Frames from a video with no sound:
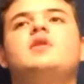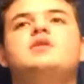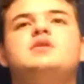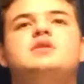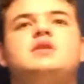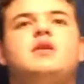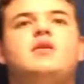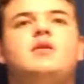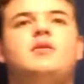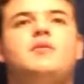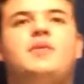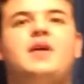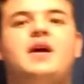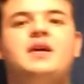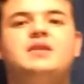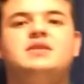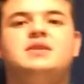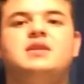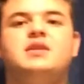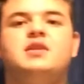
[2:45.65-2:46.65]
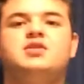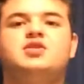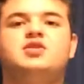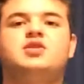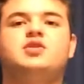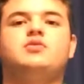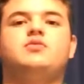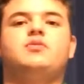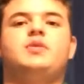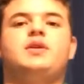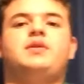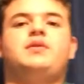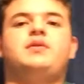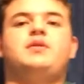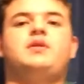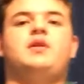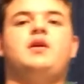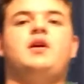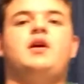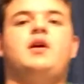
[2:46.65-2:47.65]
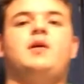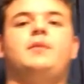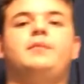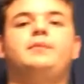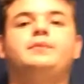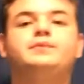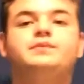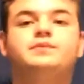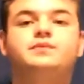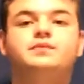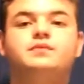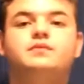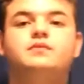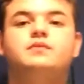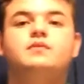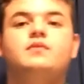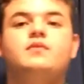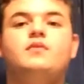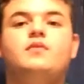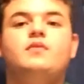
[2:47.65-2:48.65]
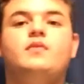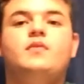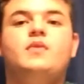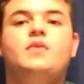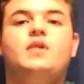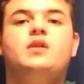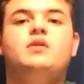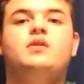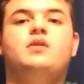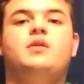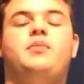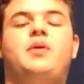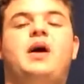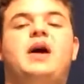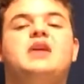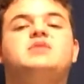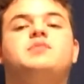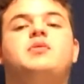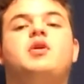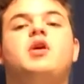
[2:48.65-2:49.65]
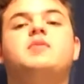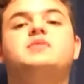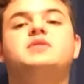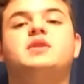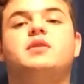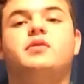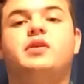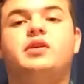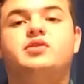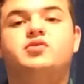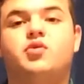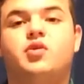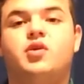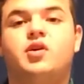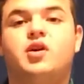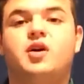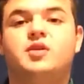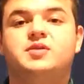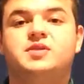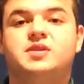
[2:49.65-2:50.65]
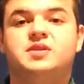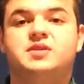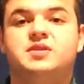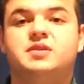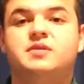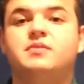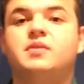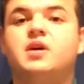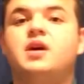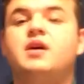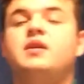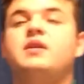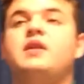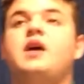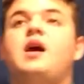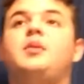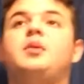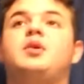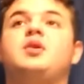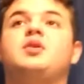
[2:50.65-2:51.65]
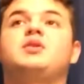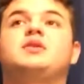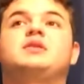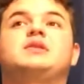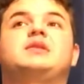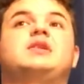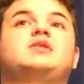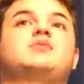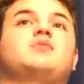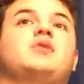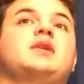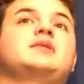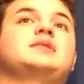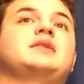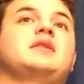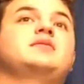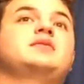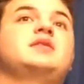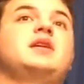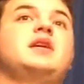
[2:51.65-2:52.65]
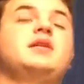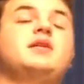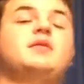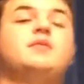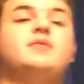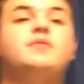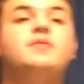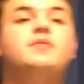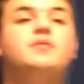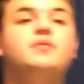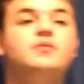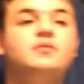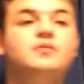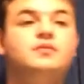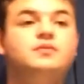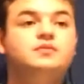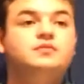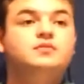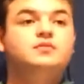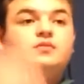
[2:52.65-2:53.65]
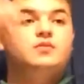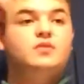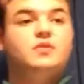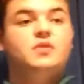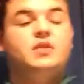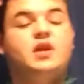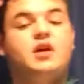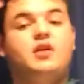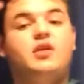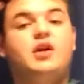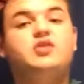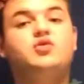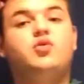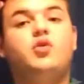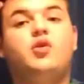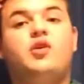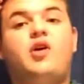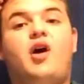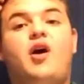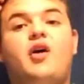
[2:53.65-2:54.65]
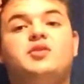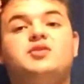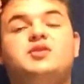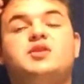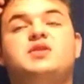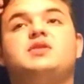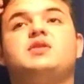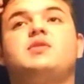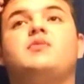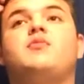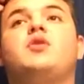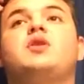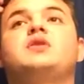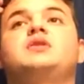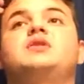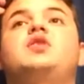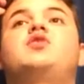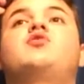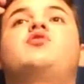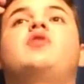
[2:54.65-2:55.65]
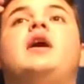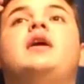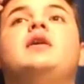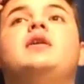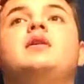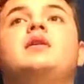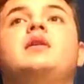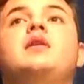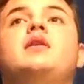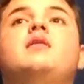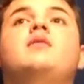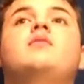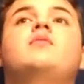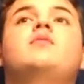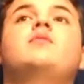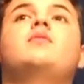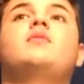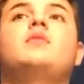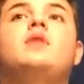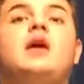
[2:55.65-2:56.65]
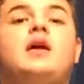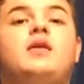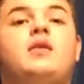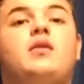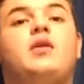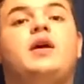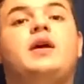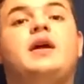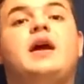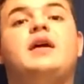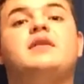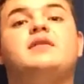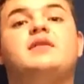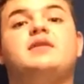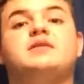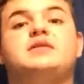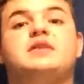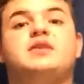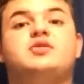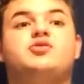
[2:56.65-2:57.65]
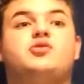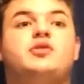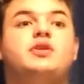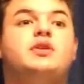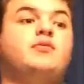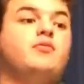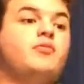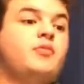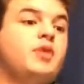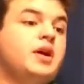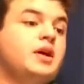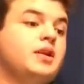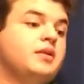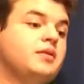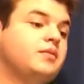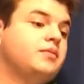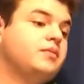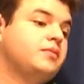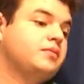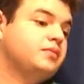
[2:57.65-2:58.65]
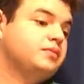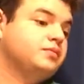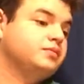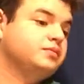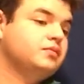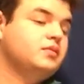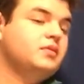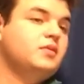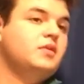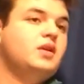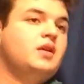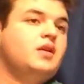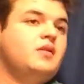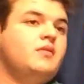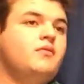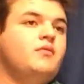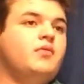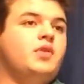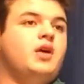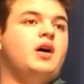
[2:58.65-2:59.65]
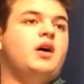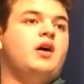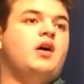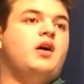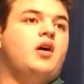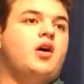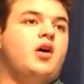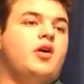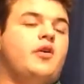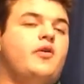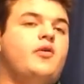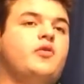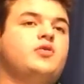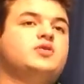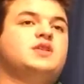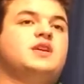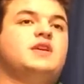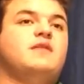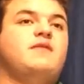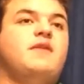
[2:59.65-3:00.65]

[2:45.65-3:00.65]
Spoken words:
So that's the issue with the past problems of the Electoral College system. Now I'm here to discuss why it's outdated. The Electoral College system was created in the late 18th century when the Articles of